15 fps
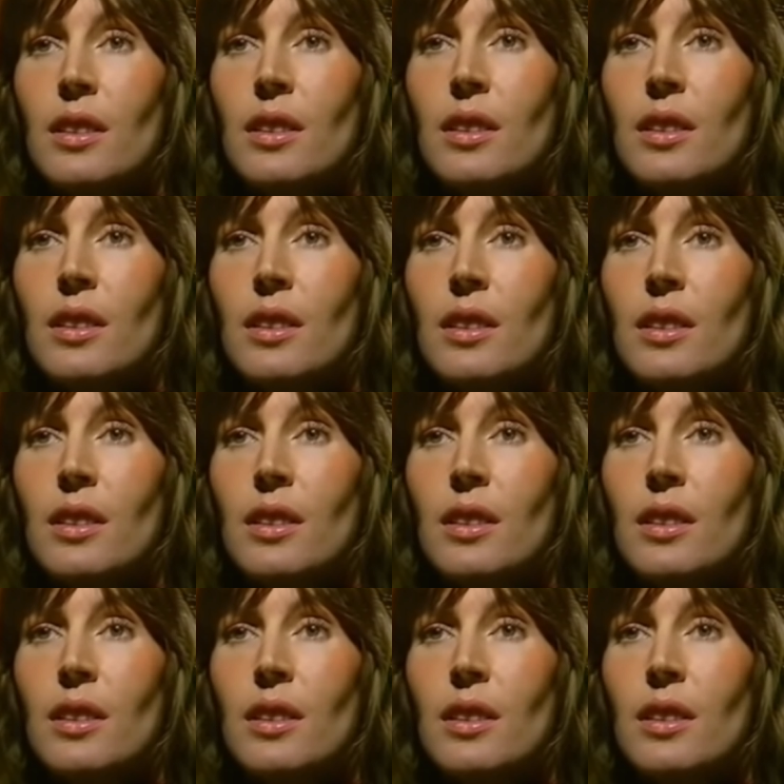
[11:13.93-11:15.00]

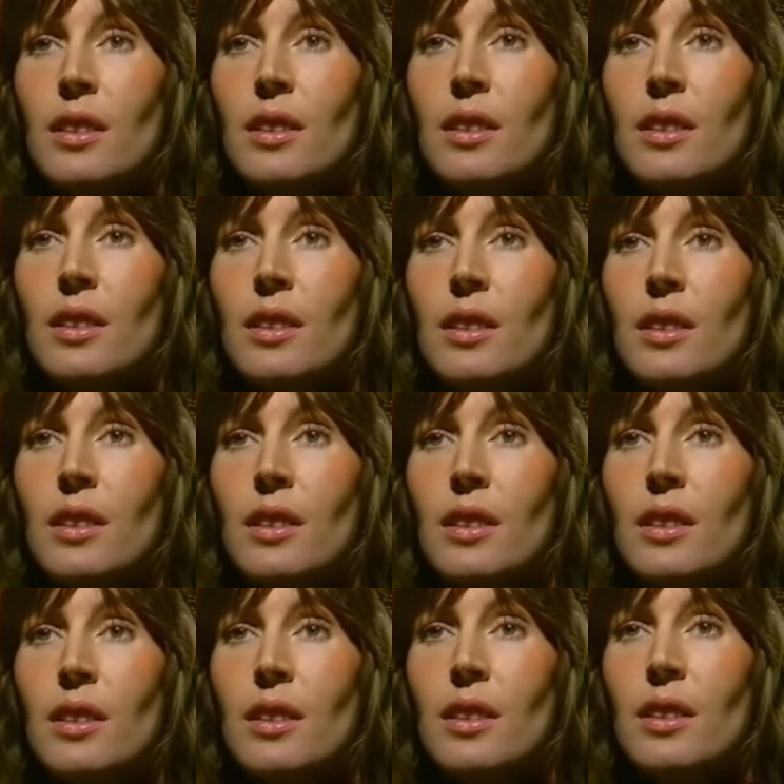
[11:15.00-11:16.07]

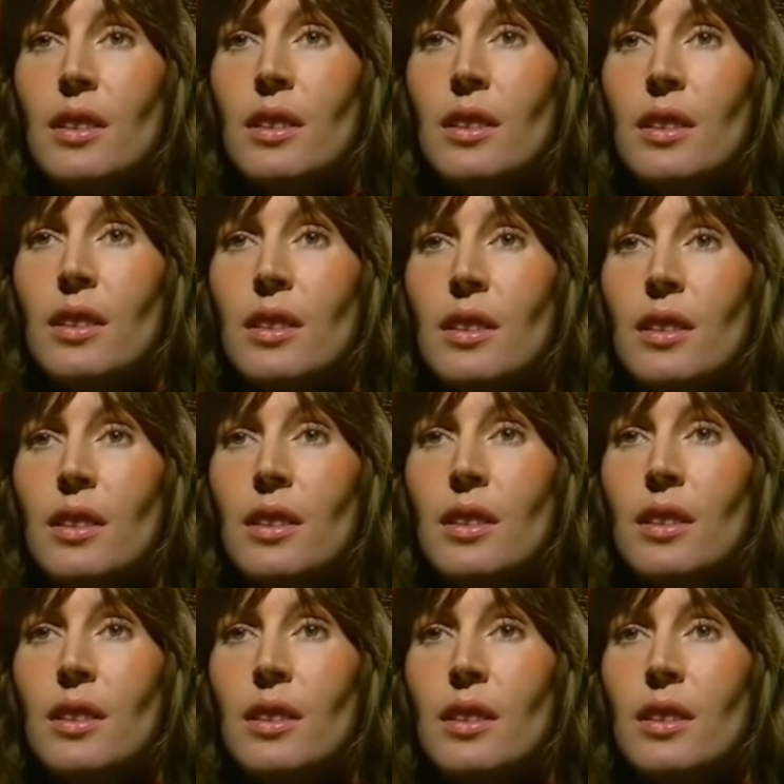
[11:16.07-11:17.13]

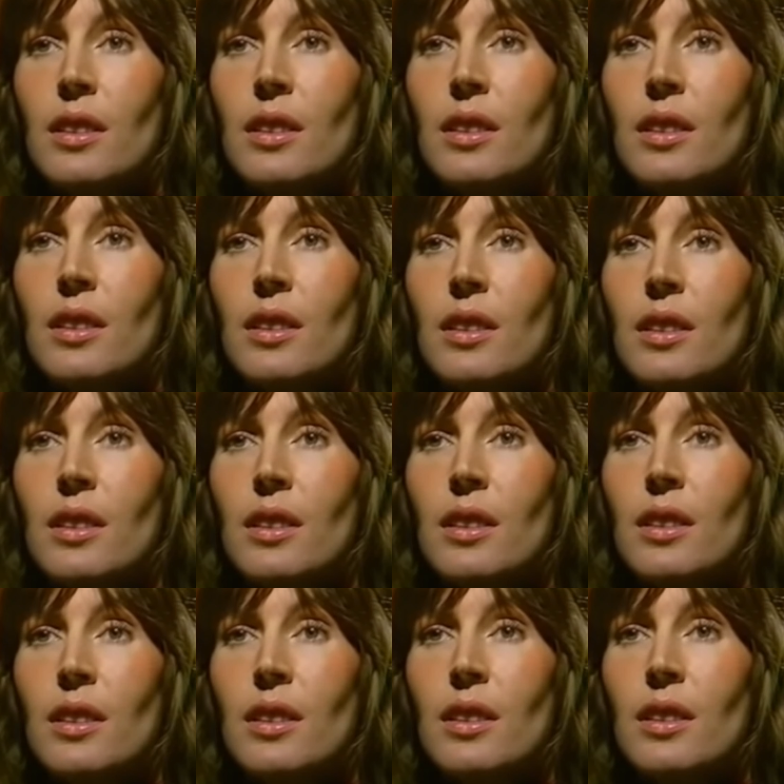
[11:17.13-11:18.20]

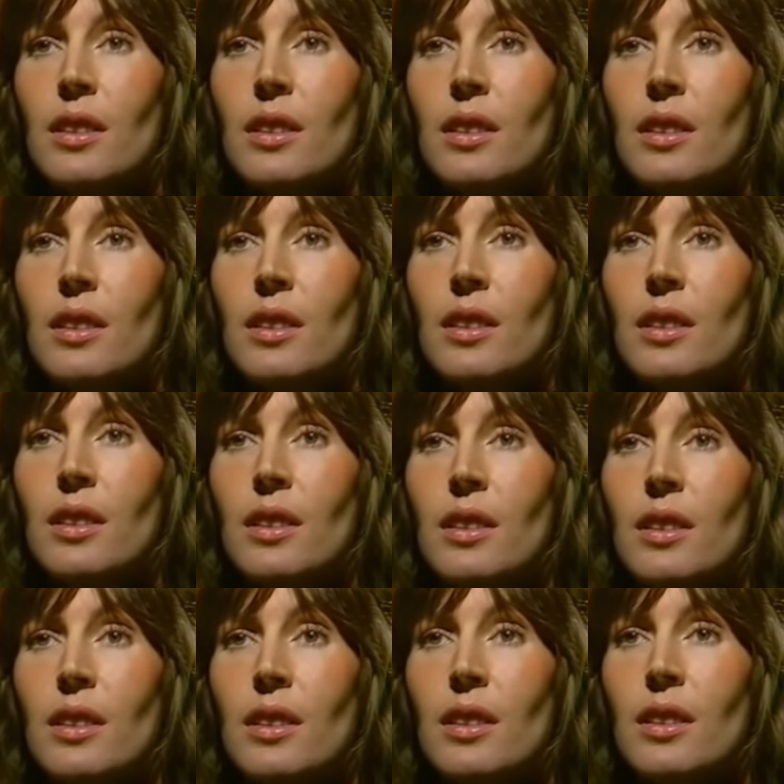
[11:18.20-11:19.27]

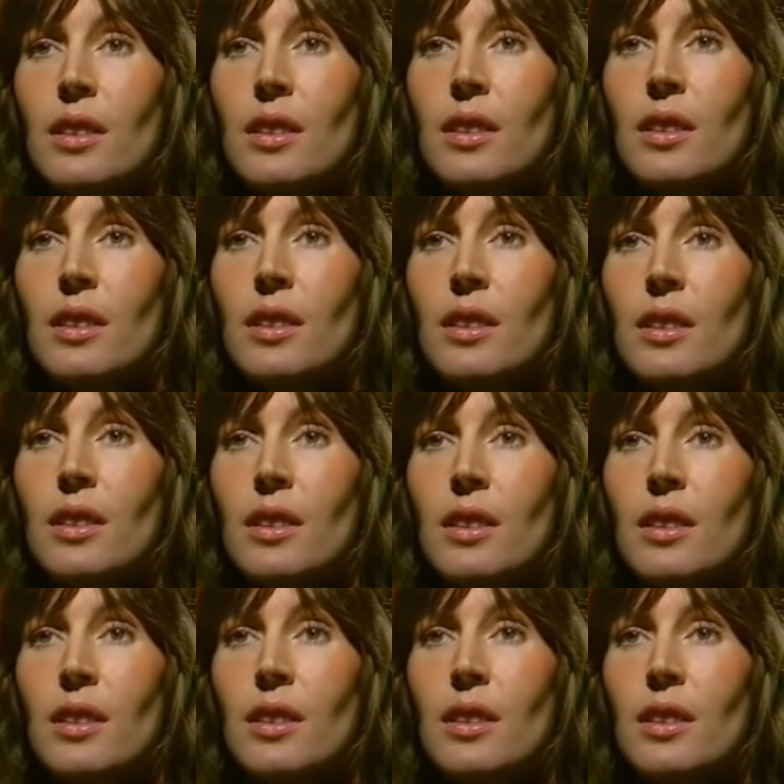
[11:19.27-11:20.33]
(silent)